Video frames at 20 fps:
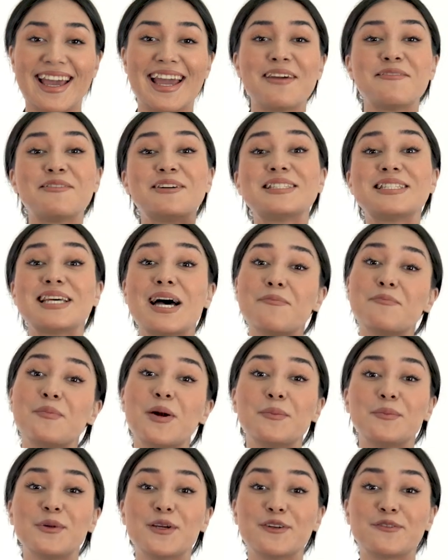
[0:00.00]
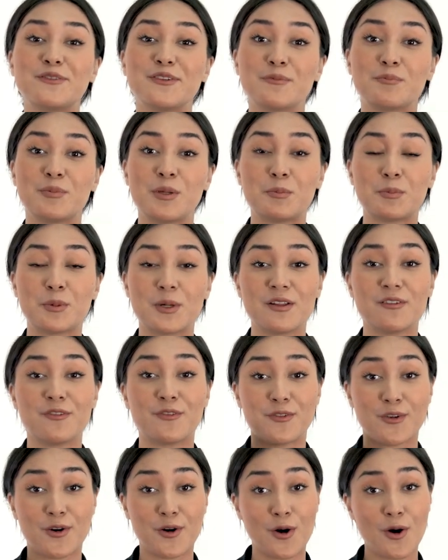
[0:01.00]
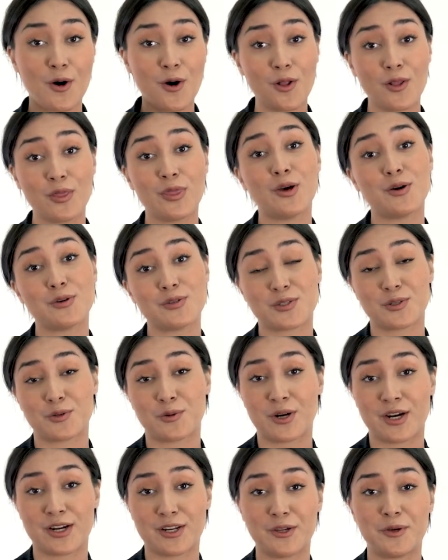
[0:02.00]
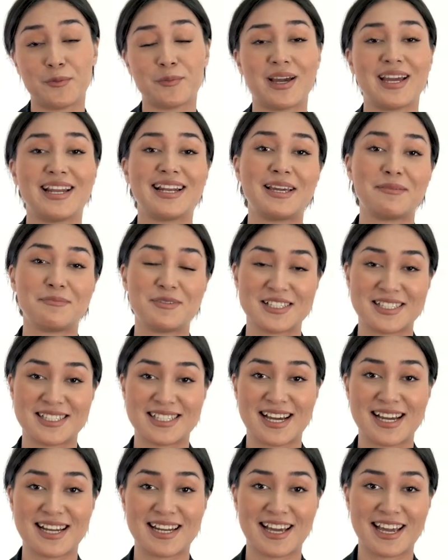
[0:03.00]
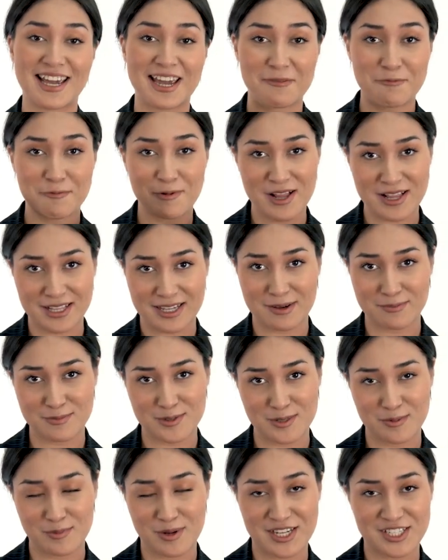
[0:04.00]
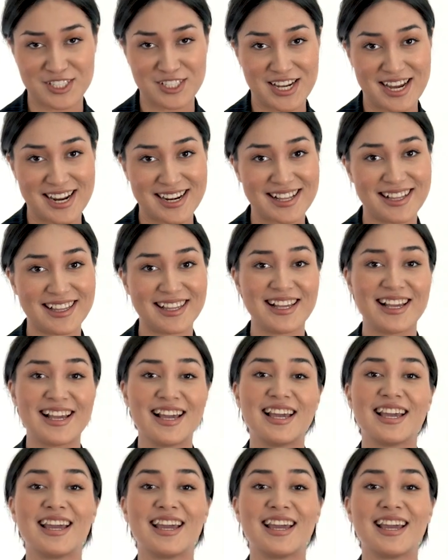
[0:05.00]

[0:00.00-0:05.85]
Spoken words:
Hey, what's up my beautiful people? For all those who are new, my name is Dana and welcome to my channel.